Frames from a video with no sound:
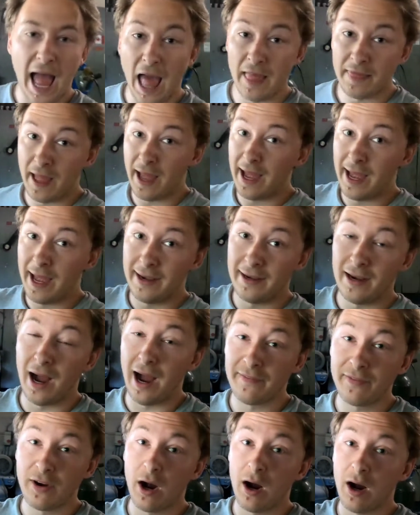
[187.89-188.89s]
And then
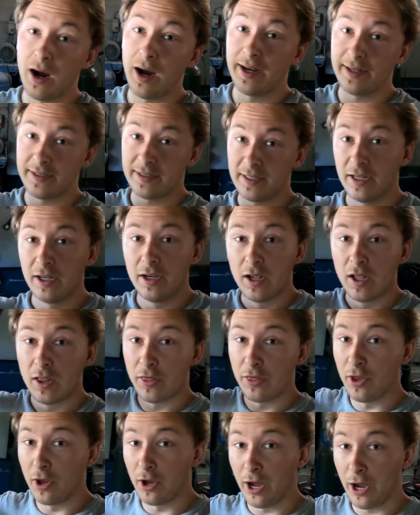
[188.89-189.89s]
I've got
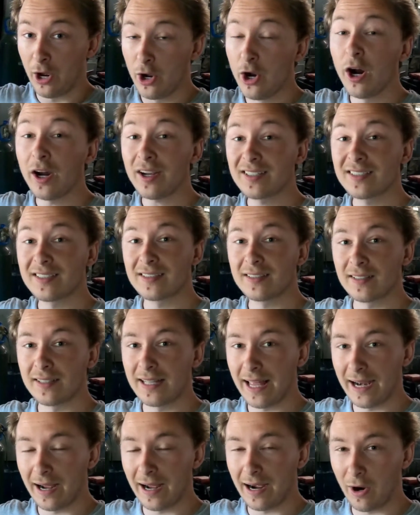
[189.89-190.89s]
the hooks
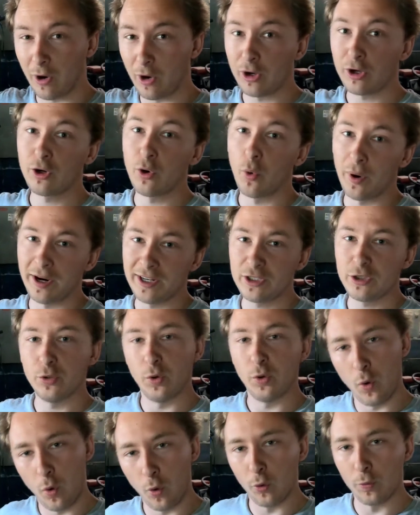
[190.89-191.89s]
that are going
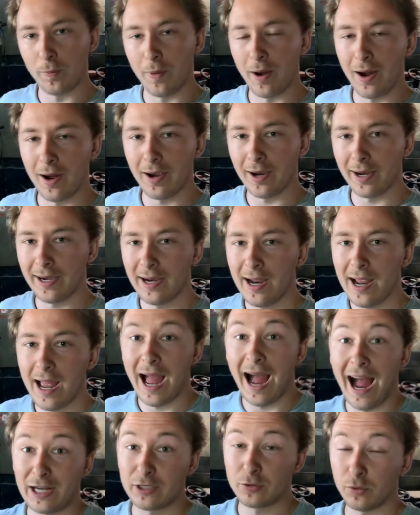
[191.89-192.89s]
to hold my
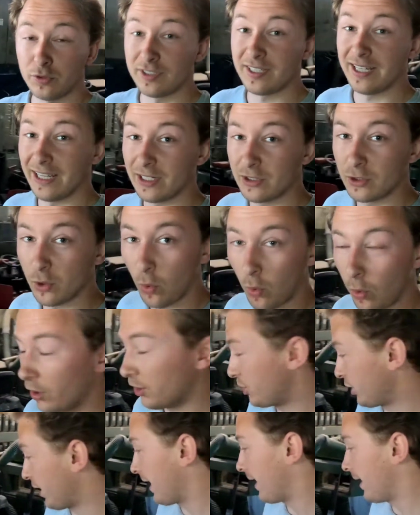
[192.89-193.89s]
actual TIG
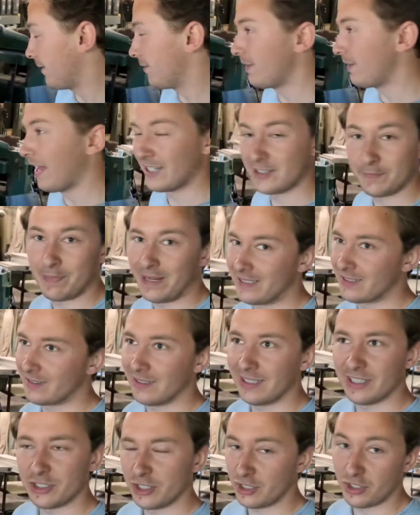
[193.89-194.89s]
torch. And that's
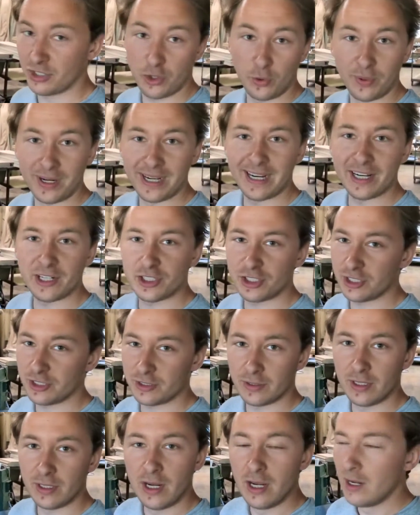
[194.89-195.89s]
basically just 3
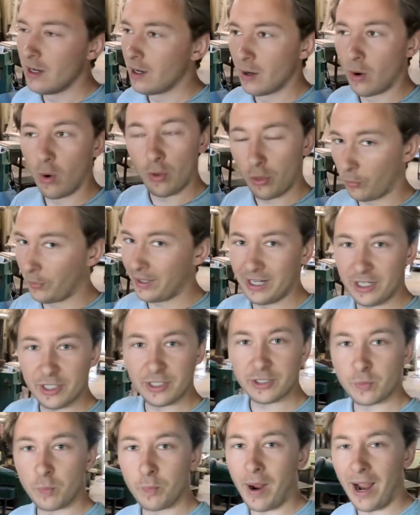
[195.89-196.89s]
inches,
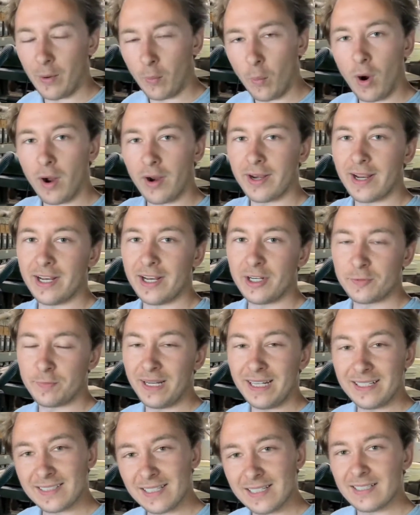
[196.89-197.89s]
3-inch by 1-inch
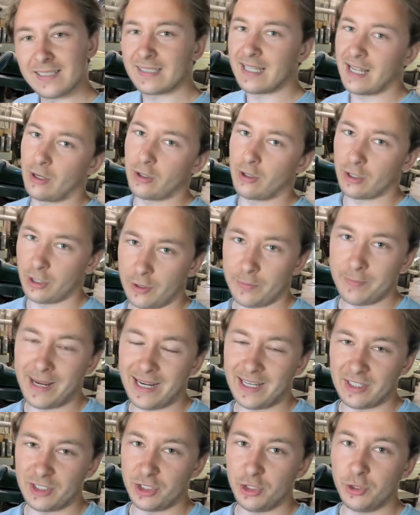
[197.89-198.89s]
pieces that are gonna
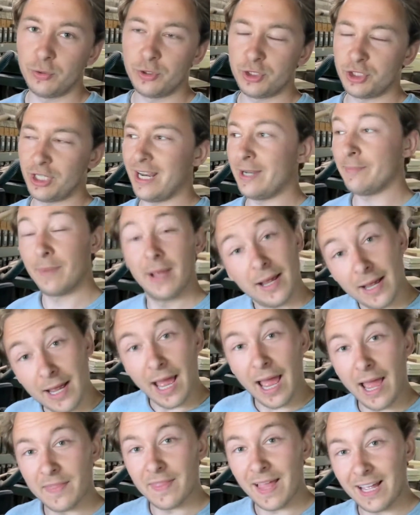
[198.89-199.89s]
make a U shape
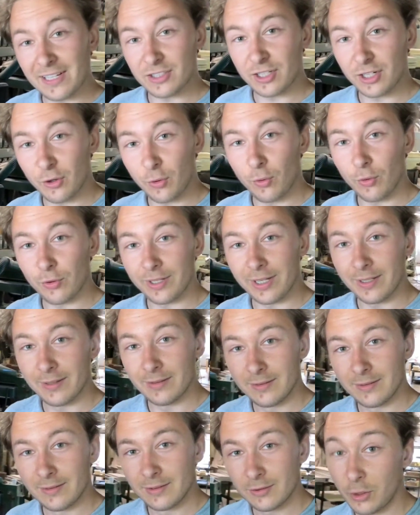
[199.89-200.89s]
and that's gonna hold it.
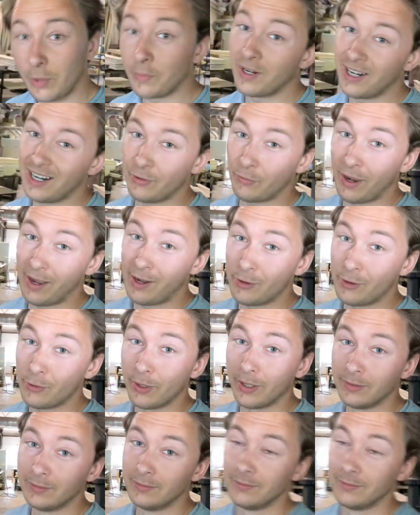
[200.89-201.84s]
So I'm gonna get right into it.